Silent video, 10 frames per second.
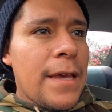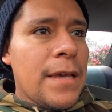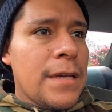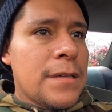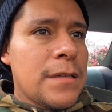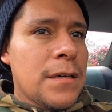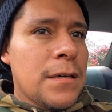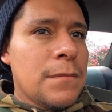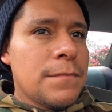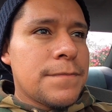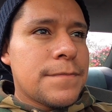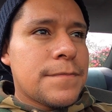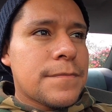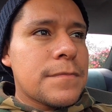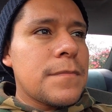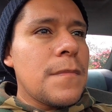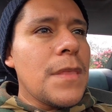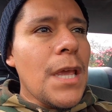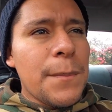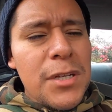And
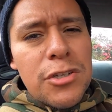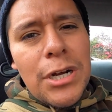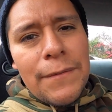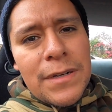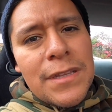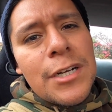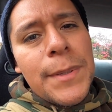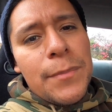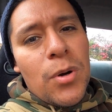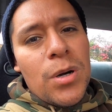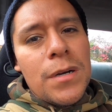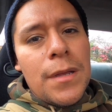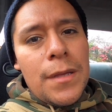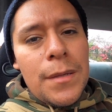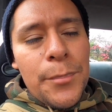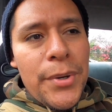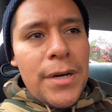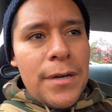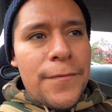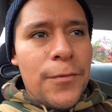I'm gonna drive it a little bit more,
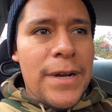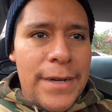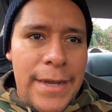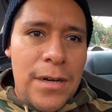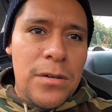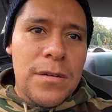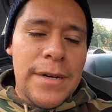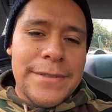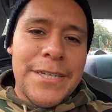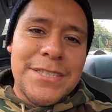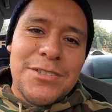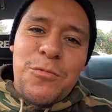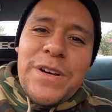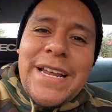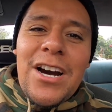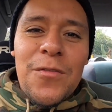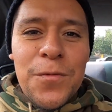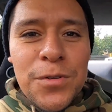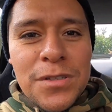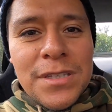but for right now, I just went out for a